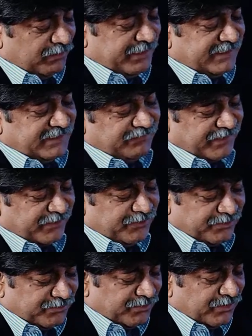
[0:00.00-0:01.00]
be easy for
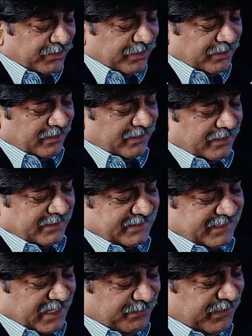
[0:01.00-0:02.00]
you to uh,
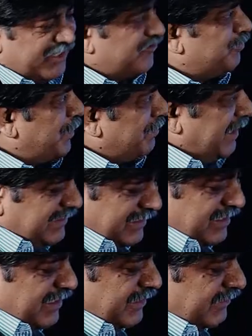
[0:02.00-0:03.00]
set up the experiments.
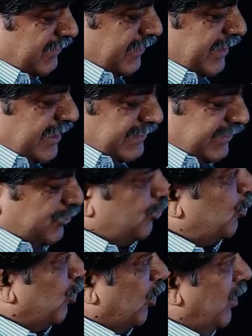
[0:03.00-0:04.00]
So here is a
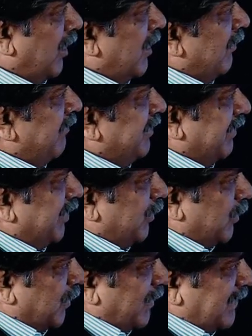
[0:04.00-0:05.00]
tool which we
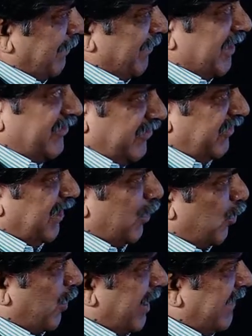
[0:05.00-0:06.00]
use this is in the
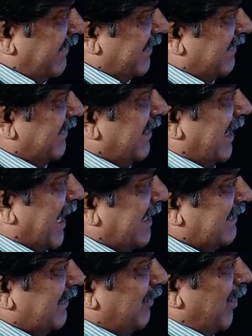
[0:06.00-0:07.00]
rodents that's in the
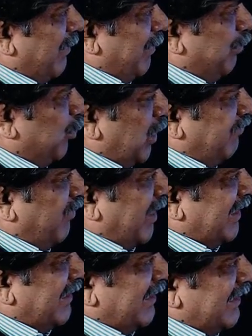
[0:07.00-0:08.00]
rats you have a pool of
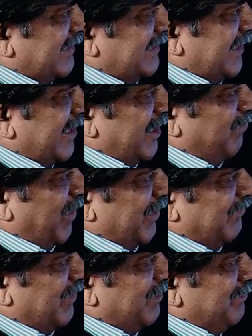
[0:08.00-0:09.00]
water there is a hidden
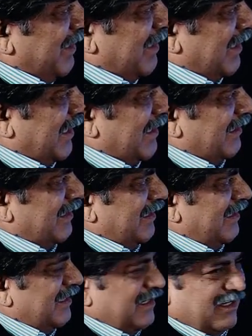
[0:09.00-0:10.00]
platform and
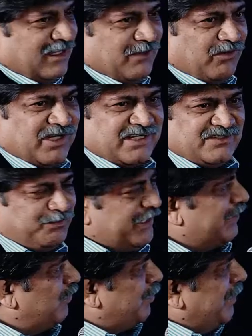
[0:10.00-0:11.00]
the, the water is
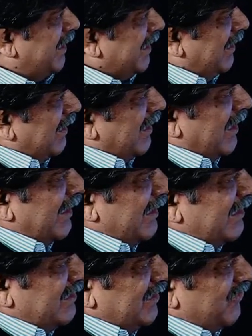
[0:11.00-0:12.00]
made opaque and
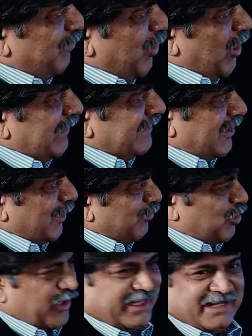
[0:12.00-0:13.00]
there is a small
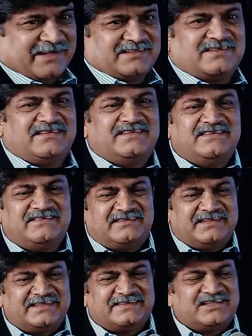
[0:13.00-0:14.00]
checkerboard there. So this
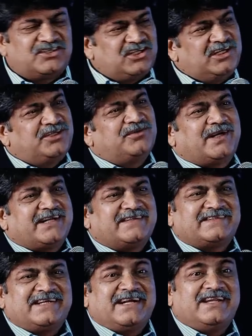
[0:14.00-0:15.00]
is essentially to
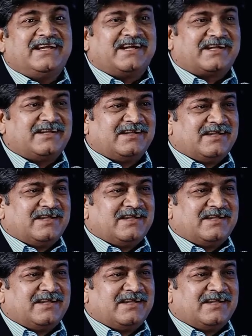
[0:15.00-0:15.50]
understand that